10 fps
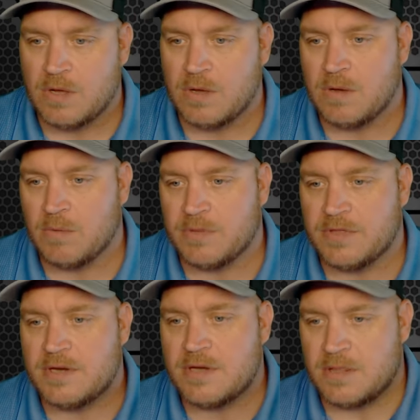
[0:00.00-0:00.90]
with
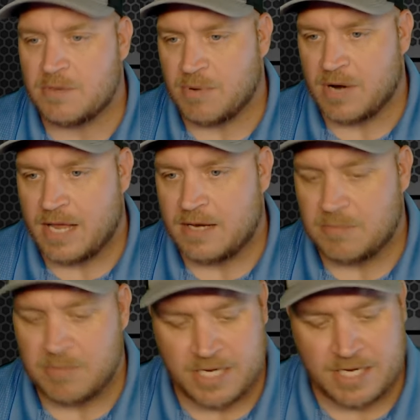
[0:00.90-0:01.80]
another brand,
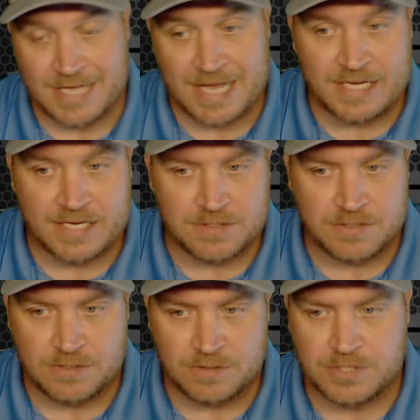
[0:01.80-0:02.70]
meaning that
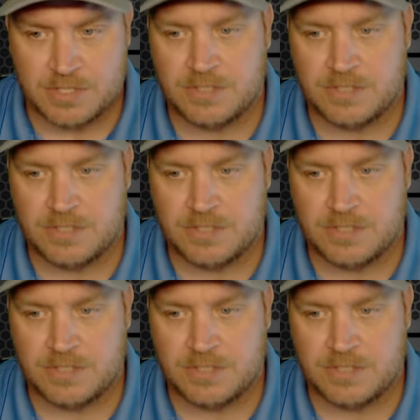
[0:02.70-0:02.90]
institution that you're